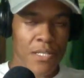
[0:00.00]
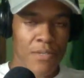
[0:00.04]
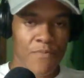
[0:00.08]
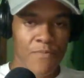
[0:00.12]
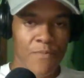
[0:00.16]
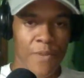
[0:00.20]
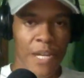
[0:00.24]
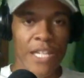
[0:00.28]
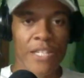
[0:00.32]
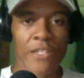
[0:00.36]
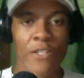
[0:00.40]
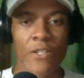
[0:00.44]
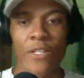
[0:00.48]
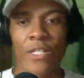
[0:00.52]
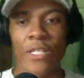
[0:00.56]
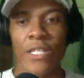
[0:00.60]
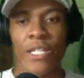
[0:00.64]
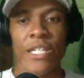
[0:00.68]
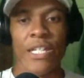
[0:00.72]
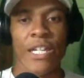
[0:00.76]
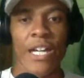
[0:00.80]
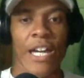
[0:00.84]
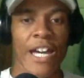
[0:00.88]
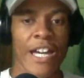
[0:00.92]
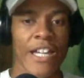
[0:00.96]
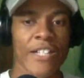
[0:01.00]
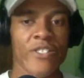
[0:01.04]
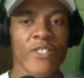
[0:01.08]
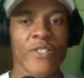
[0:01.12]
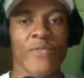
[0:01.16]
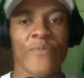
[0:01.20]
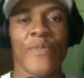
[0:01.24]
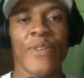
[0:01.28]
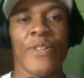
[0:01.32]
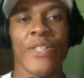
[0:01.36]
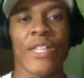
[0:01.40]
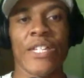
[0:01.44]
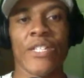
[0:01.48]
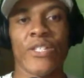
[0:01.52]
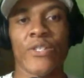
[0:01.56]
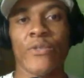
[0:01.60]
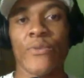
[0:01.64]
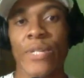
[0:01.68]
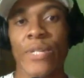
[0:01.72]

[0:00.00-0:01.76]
regularly. I just felt like doing